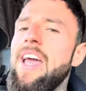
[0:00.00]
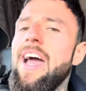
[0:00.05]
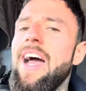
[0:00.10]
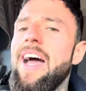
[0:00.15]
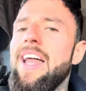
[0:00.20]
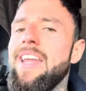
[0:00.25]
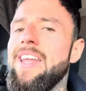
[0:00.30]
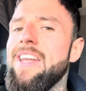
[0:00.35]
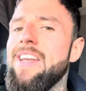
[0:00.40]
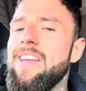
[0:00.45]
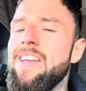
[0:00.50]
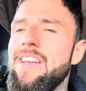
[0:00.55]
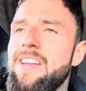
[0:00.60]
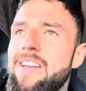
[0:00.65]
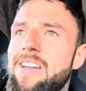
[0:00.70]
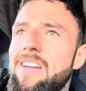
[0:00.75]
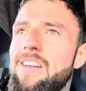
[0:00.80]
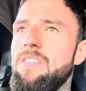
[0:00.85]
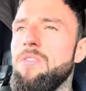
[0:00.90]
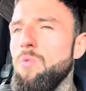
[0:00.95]
And
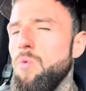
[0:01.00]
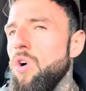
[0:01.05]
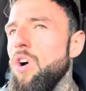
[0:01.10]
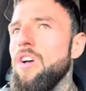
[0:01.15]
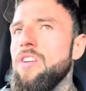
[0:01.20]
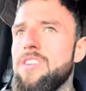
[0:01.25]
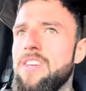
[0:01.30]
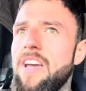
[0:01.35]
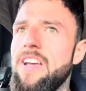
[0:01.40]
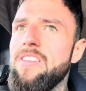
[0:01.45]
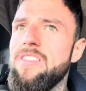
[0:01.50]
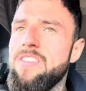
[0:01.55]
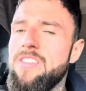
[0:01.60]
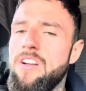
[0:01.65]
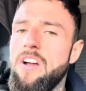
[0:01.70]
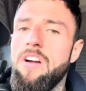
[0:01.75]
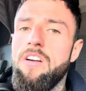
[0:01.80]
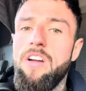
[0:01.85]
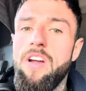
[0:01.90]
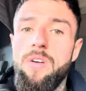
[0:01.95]
in worst case
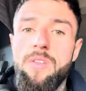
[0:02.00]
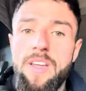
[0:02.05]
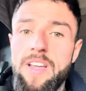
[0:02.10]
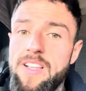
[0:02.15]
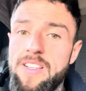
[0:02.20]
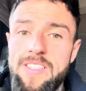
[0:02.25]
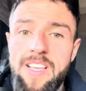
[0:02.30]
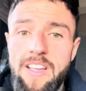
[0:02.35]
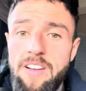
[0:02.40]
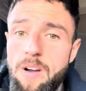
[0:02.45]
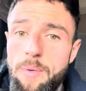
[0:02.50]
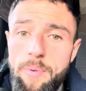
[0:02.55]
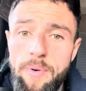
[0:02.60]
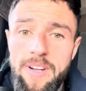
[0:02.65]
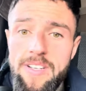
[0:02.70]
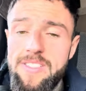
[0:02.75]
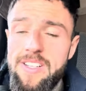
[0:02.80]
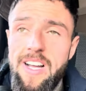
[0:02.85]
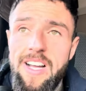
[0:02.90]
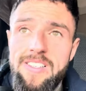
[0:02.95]
scenario, they can take your
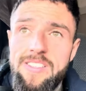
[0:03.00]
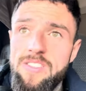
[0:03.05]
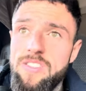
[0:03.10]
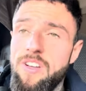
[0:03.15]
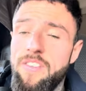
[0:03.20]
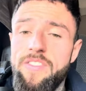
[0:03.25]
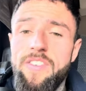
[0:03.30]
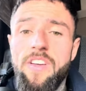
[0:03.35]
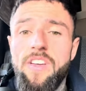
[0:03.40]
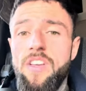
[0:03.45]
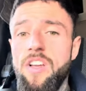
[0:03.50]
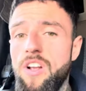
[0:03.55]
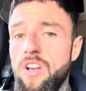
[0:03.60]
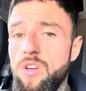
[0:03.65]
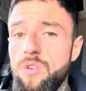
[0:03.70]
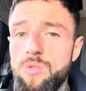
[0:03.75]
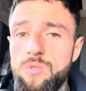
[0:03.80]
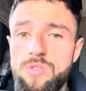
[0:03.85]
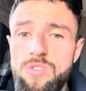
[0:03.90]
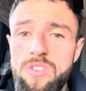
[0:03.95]
operator's license off you, you
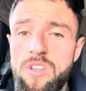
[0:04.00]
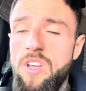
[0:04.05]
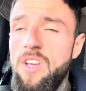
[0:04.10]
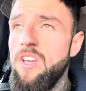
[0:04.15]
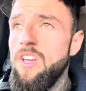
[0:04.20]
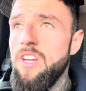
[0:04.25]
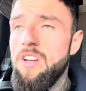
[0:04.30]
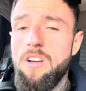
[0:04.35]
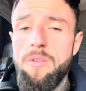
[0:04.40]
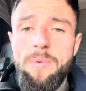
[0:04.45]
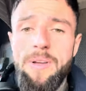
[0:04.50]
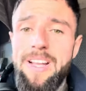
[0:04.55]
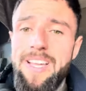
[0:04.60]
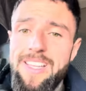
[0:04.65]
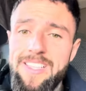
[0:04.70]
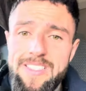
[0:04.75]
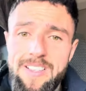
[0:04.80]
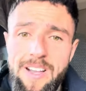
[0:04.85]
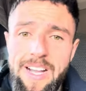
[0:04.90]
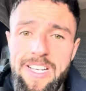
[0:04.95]
lose your
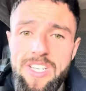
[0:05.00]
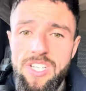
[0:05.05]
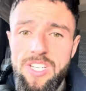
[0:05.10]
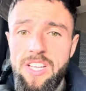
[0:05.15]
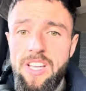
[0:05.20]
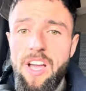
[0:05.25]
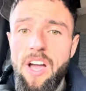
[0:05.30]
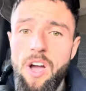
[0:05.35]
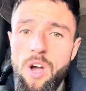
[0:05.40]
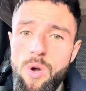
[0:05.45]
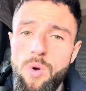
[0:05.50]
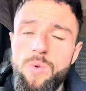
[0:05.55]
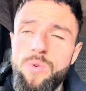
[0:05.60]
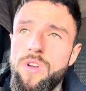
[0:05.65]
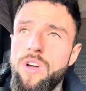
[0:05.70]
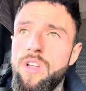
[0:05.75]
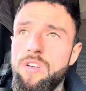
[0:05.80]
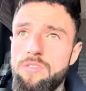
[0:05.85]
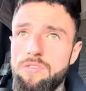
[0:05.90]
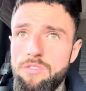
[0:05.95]
ability to actually own
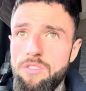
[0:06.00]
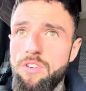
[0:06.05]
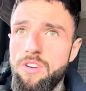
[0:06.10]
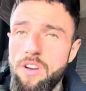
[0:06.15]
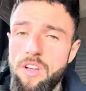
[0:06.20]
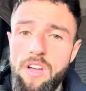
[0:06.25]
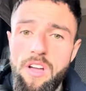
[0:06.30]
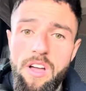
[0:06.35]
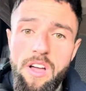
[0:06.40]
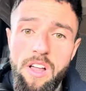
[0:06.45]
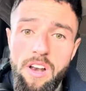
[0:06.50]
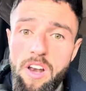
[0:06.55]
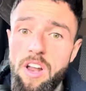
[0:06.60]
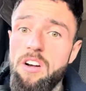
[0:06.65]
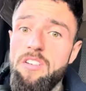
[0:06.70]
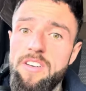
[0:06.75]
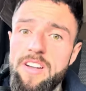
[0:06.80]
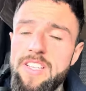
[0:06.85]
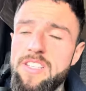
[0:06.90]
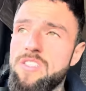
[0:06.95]
and run
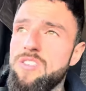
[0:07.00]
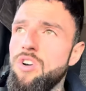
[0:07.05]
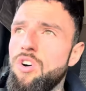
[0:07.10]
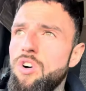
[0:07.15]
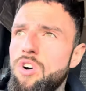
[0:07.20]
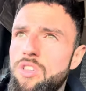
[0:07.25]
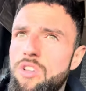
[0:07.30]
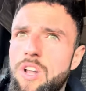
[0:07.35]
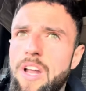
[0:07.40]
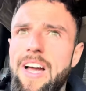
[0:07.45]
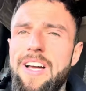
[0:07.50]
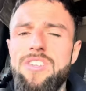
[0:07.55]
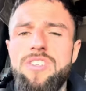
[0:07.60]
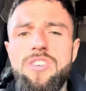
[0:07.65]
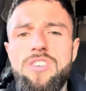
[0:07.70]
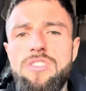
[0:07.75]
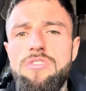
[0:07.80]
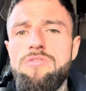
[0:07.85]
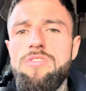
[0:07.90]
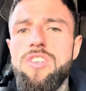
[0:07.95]
lorries or they'll ask you
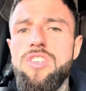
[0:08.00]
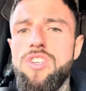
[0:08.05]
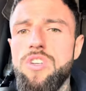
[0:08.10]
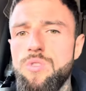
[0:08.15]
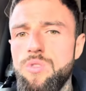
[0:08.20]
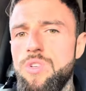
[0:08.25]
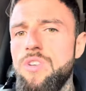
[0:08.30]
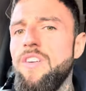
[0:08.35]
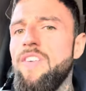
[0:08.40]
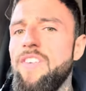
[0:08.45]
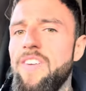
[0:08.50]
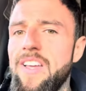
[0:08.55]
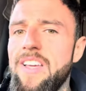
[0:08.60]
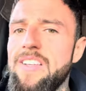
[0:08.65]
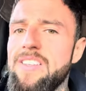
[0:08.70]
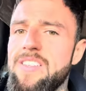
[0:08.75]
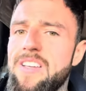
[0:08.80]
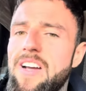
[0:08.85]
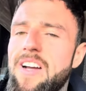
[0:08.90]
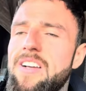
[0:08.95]
to reduce your
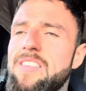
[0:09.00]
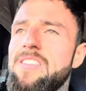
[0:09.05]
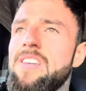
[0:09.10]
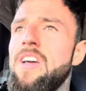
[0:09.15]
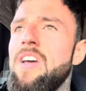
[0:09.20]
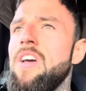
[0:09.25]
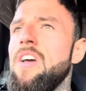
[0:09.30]
fleet size.